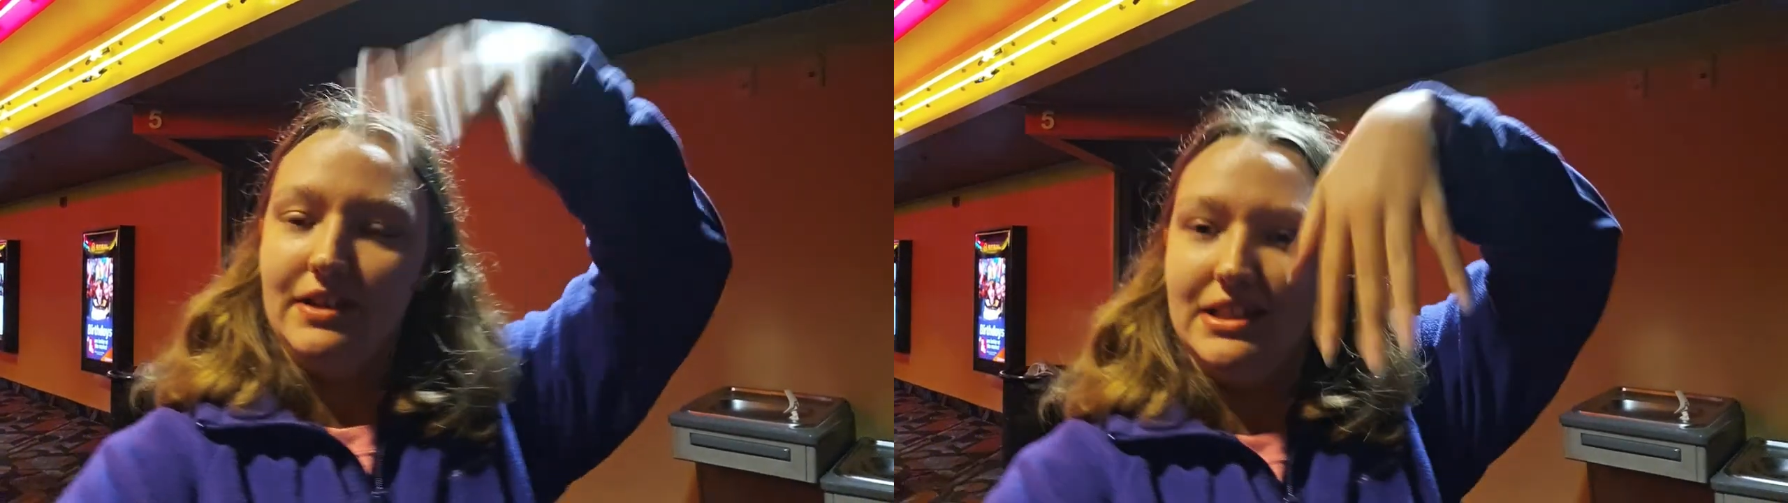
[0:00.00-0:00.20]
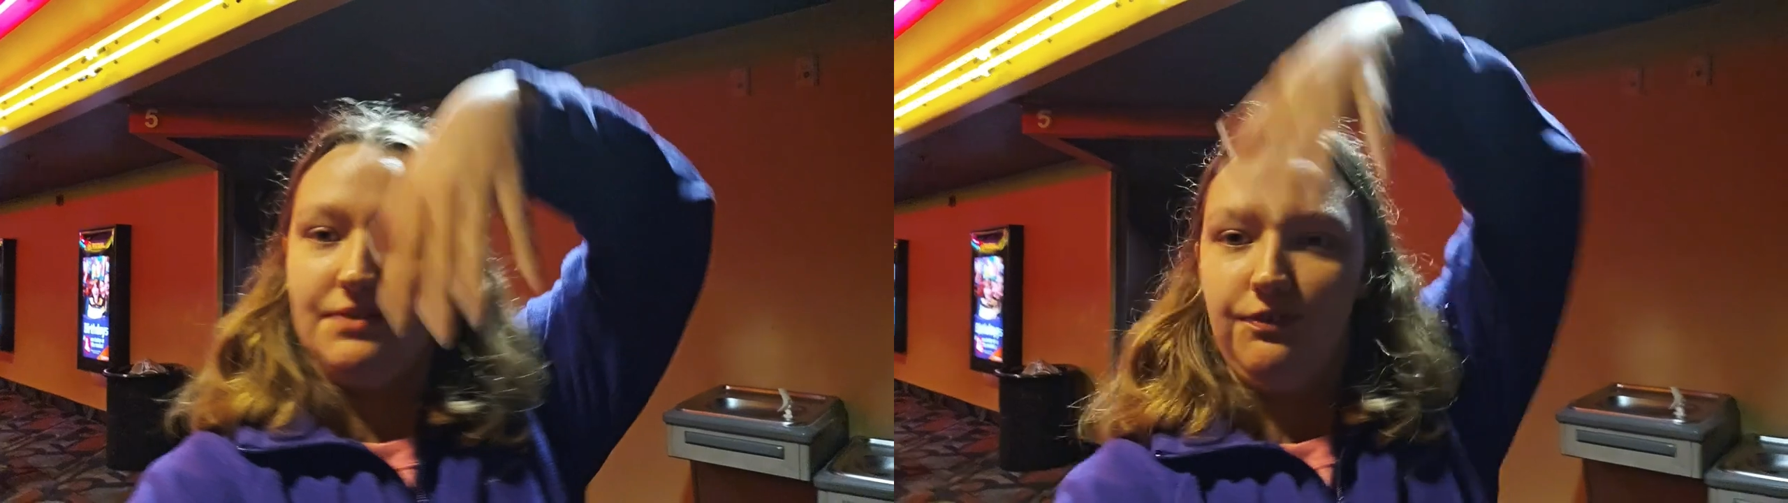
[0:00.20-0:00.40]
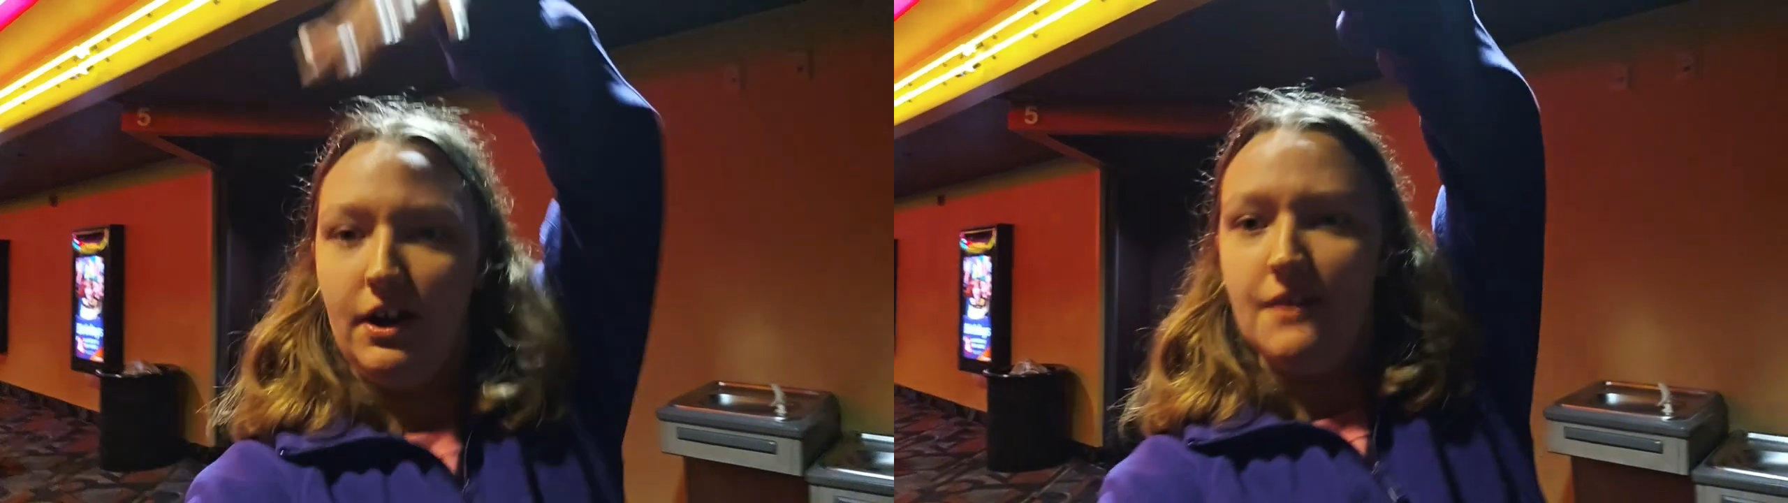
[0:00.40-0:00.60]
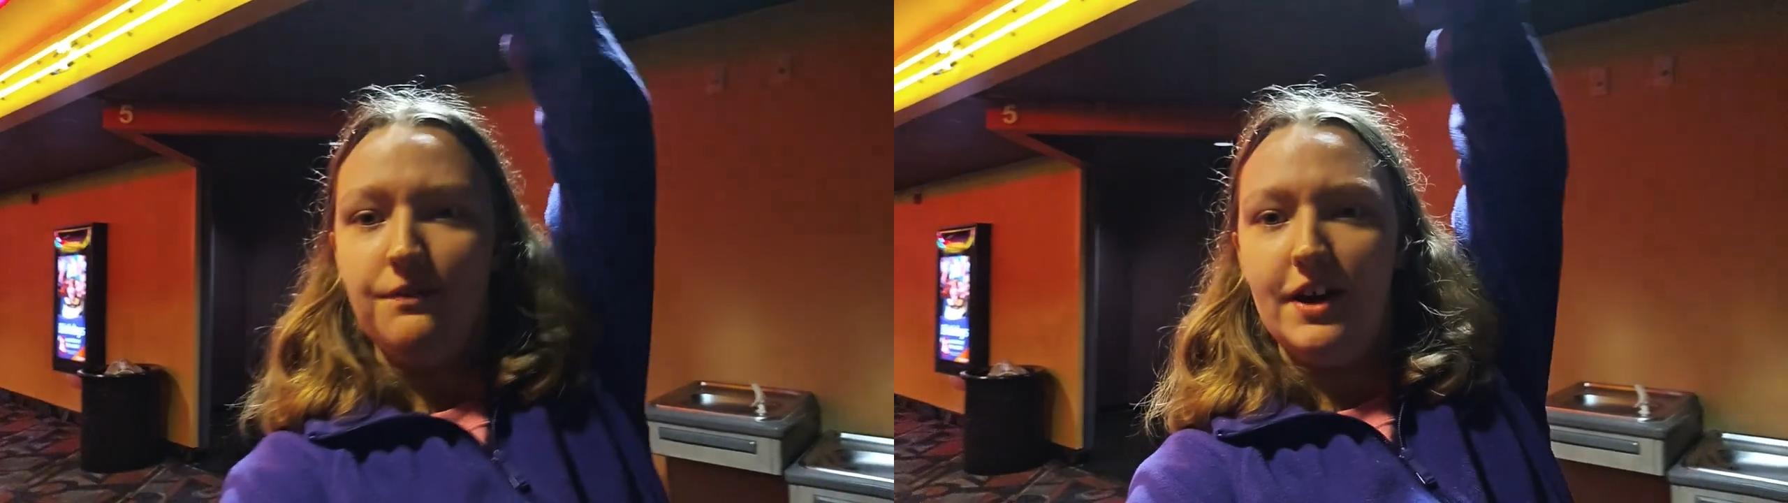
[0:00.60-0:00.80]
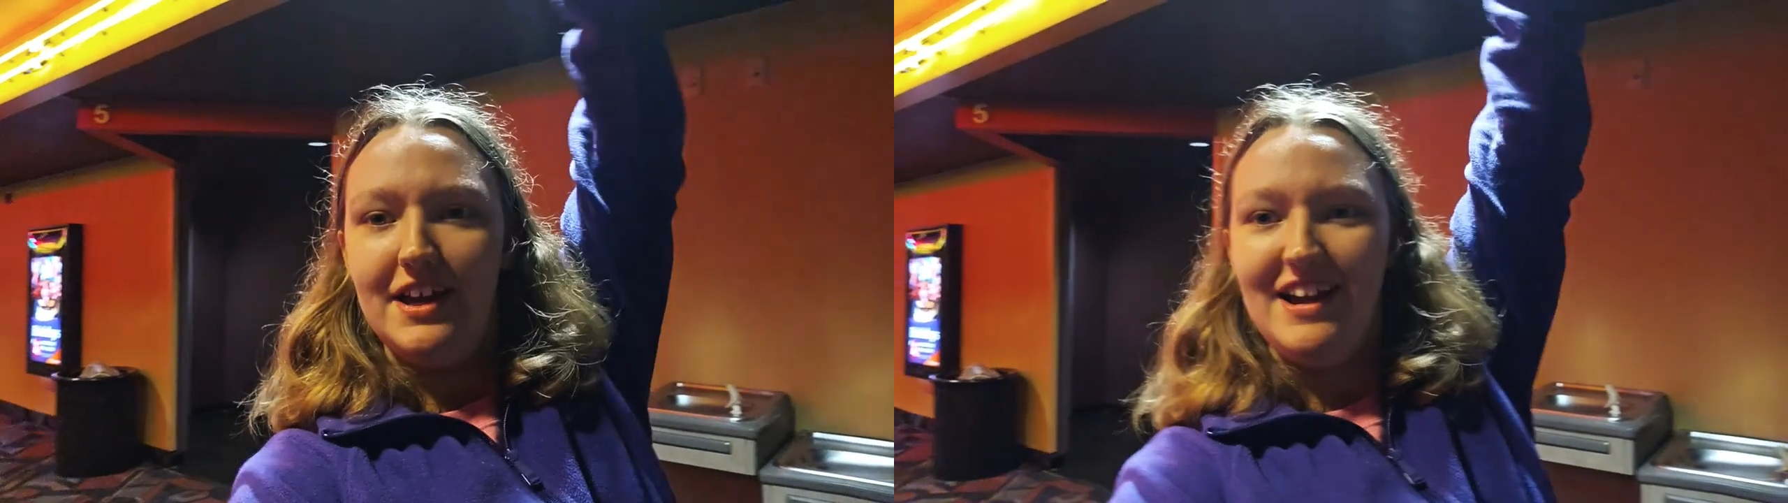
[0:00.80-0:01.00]
it's free
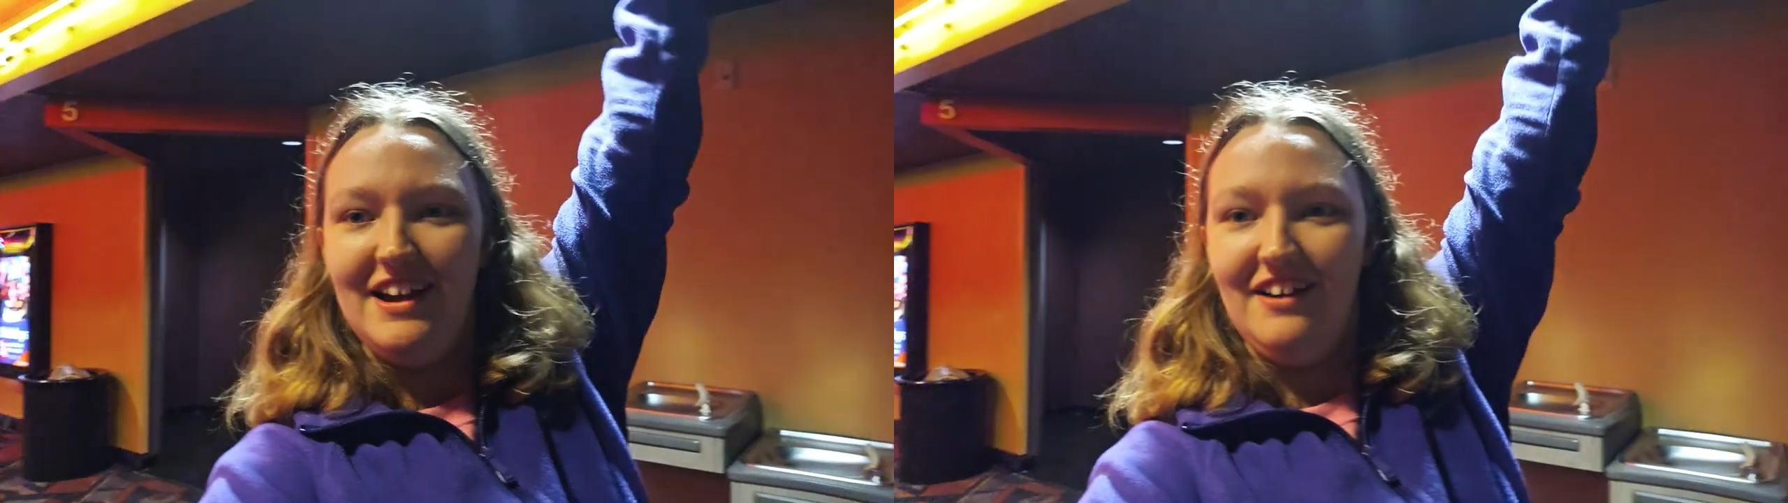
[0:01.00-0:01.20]
for you.